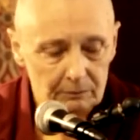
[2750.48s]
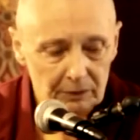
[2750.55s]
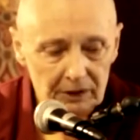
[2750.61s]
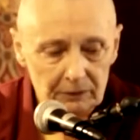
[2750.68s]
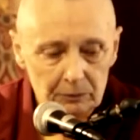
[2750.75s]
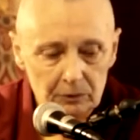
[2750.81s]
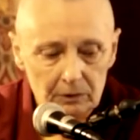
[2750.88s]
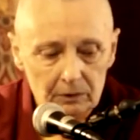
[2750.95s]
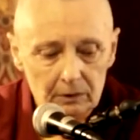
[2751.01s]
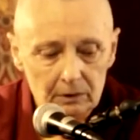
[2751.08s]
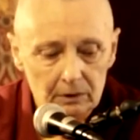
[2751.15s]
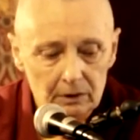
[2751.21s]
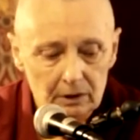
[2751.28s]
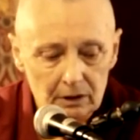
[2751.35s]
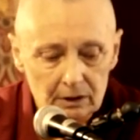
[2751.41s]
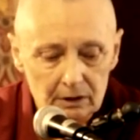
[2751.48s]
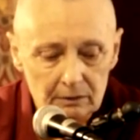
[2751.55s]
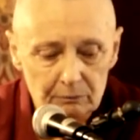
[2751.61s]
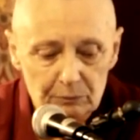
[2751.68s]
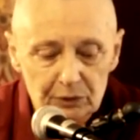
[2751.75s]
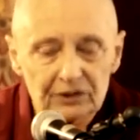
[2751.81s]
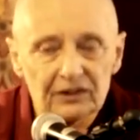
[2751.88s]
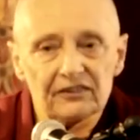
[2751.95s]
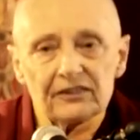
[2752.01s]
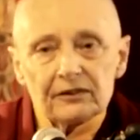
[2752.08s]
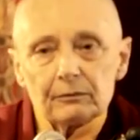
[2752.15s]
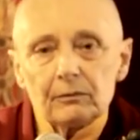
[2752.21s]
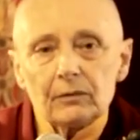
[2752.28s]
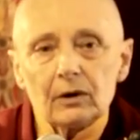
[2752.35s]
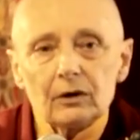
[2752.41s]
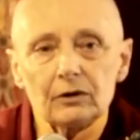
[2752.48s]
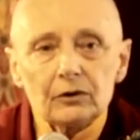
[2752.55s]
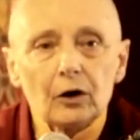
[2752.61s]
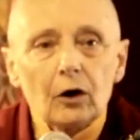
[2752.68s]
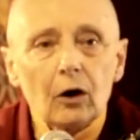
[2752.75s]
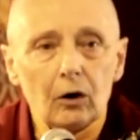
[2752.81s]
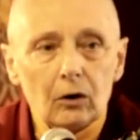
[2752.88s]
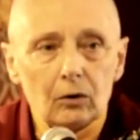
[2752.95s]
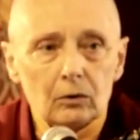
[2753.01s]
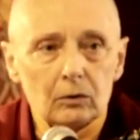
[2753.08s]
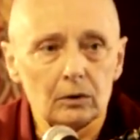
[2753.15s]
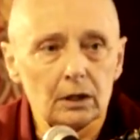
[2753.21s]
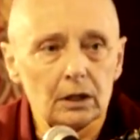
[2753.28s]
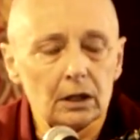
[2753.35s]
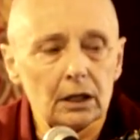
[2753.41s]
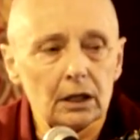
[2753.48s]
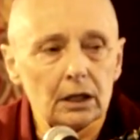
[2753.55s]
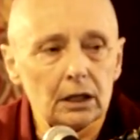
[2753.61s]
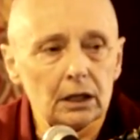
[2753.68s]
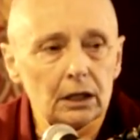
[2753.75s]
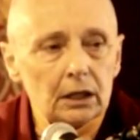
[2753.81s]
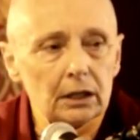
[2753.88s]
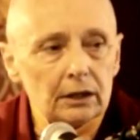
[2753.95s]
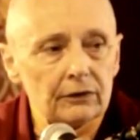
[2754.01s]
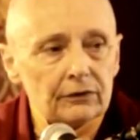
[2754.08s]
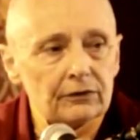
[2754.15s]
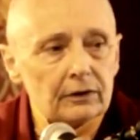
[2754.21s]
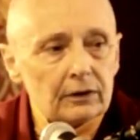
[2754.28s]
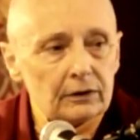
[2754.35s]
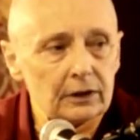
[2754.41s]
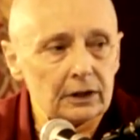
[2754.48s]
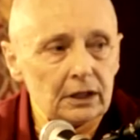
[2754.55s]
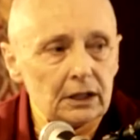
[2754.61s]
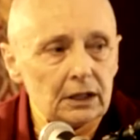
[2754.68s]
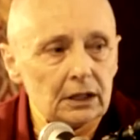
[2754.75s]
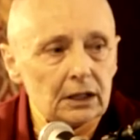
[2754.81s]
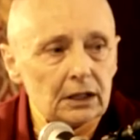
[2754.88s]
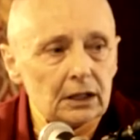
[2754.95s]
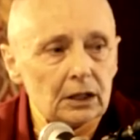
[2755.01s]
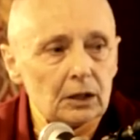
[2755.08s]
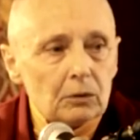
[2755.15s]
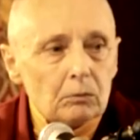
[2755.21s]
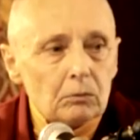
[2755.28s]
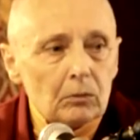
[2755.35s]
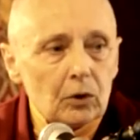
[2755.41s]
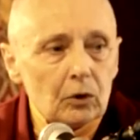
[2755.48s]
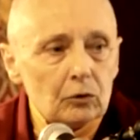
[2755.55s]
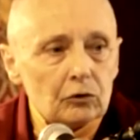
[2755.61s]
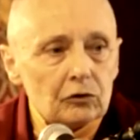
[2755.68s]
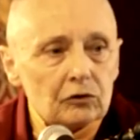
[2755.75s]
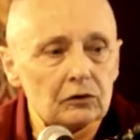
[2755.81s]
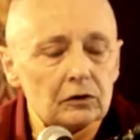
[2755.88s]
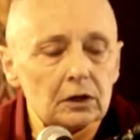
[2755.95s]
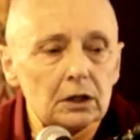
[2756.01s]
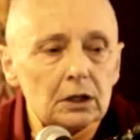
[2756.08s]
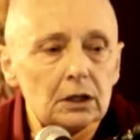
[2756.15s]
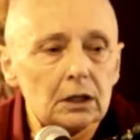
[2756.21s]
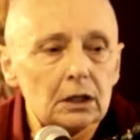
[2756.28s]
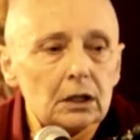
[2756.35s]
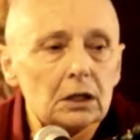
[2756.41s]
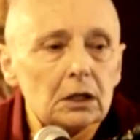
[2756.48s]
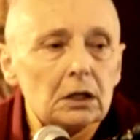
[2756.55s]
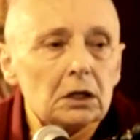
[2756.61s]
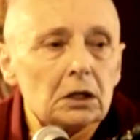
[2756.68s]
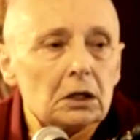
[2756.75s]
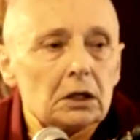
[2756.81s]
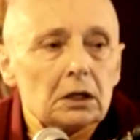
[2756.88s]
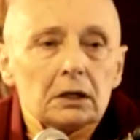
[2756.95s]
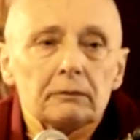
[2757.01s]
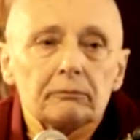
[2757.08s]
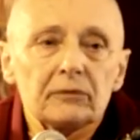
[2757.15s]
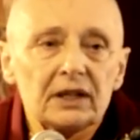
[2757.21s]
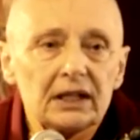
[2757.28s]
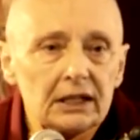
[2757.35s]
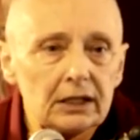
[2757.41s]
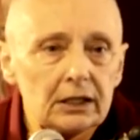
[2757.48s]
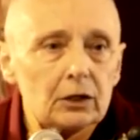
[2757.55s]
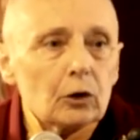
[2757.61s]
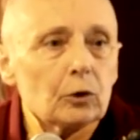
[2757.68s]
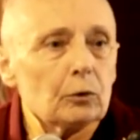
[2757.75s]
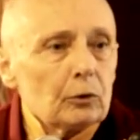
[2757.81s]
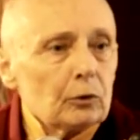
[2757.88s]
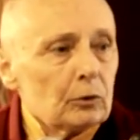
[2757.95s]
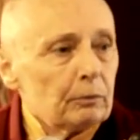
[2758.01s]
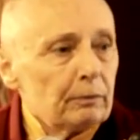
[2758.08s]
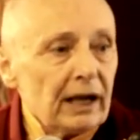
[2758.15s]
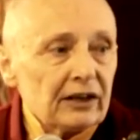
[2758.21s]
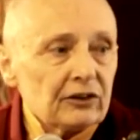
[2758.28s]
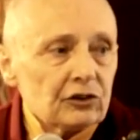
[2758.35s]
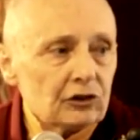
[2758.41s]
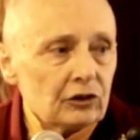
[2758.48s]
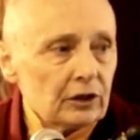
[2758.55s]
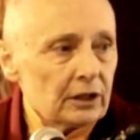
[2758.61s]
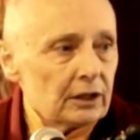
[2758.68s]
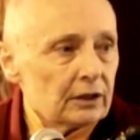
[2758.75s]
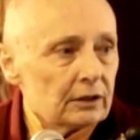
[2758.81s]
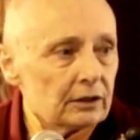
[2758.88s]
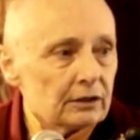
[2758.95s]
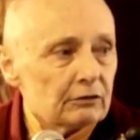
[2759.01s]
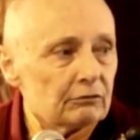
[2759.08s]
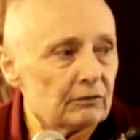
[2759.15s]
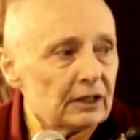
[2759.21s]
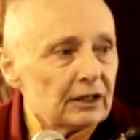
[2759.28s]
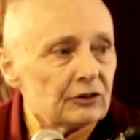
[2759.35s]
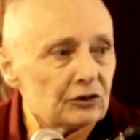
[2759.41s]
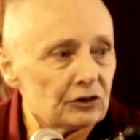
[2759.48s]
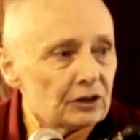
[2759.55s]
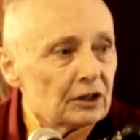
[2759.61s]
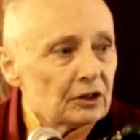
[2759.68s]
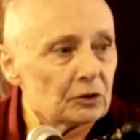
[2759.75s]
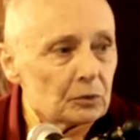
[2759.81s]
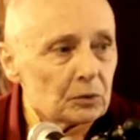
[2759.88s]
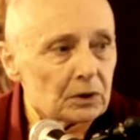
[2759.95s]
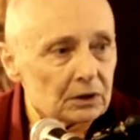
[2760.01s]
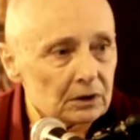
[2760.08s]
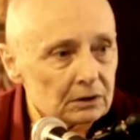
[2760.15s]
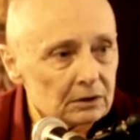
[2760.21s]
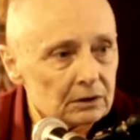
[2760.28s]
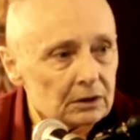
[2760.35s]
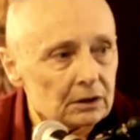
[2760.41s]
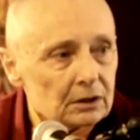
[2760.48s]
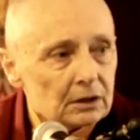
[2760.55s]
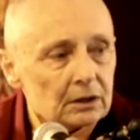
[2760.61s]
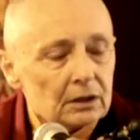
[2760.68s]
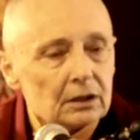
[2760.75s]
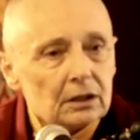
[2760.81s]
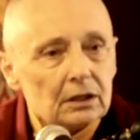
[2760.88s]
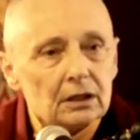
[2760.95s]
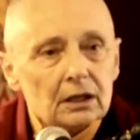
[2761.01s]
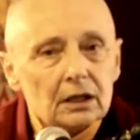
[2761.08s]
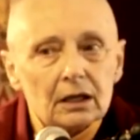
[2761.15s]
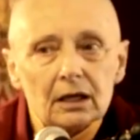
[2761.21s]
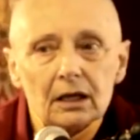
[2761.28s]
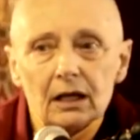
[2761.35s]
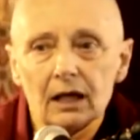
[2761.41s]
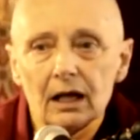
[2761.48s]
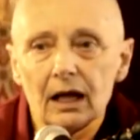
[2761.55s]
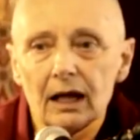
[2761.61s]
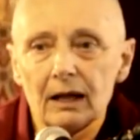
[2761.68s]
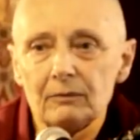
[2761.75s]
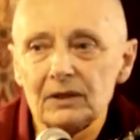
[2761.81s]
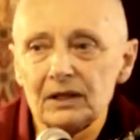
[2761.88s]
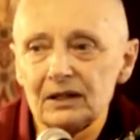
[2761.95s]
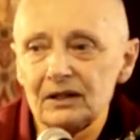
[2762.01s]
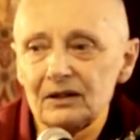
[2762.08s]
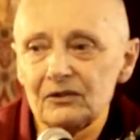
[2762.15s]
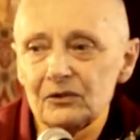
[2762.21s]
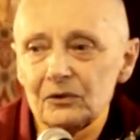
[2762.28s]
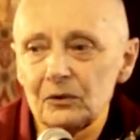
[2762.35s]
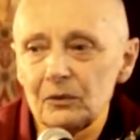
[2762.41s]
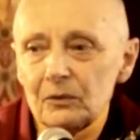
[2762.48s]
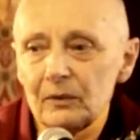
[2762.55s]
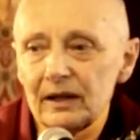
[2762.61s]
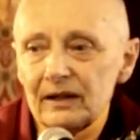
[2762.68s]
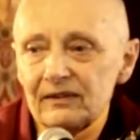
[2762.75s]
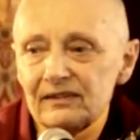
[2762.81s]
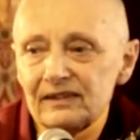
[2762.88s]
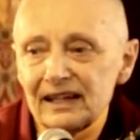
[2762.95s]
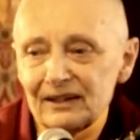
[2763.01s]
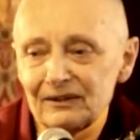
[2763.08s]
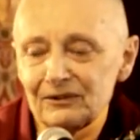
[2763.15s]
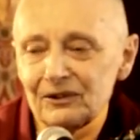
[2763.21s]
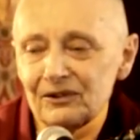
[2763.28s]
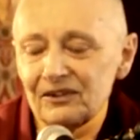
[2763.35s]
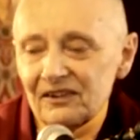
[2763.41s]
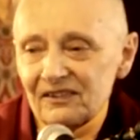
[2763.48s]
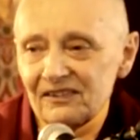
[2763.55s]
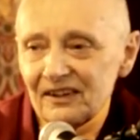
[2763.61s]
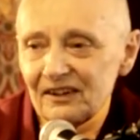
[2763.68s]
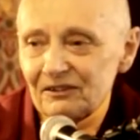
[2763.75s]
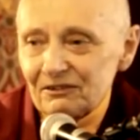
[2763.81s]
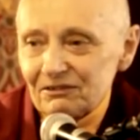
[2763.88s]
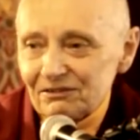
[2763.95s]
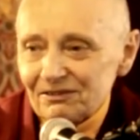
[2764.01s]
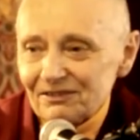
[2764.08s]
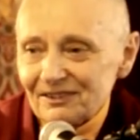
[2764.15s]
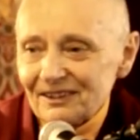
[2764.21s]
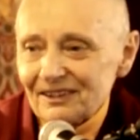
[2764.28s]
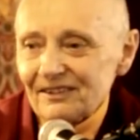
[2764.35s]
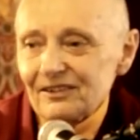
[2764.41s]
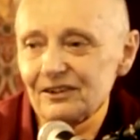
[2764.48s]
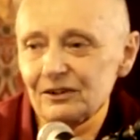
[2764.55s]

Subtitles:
People, Buddhism on the whole is the most ego-bashing religion in the world. I mean, it's always down on the self and